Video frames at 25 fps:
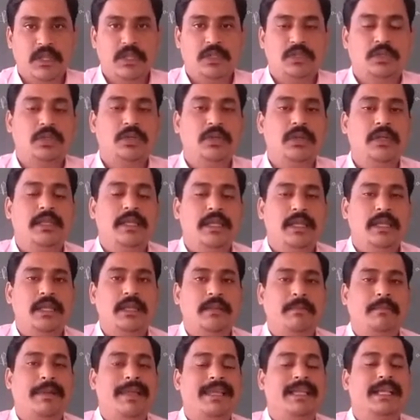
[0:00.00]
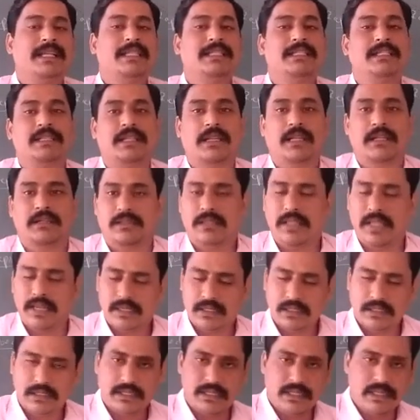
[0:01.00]
So here, by considering
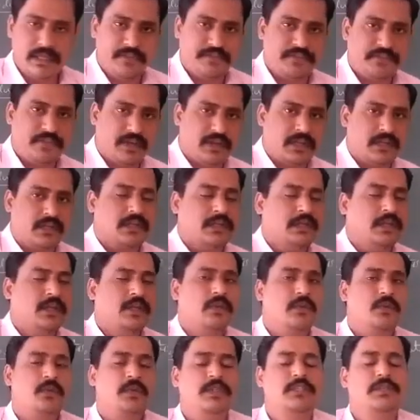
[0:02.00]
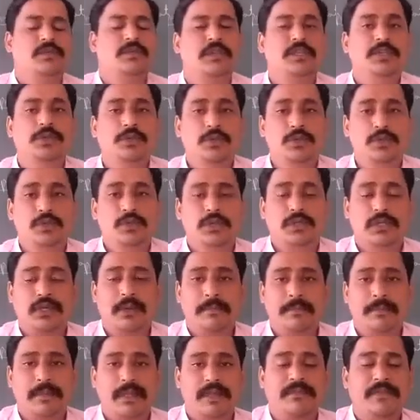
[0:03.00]
that TFR which we use to
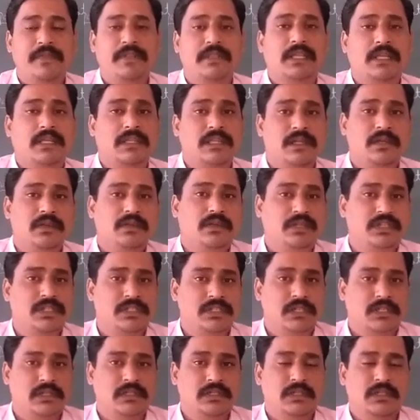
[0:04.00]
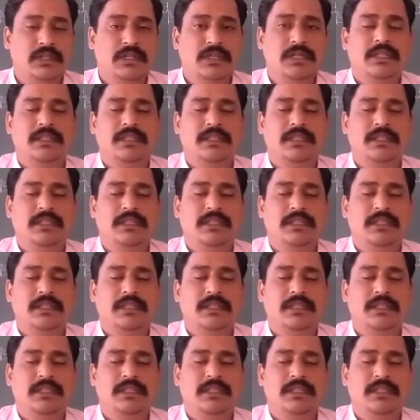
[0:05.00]
compare with other location,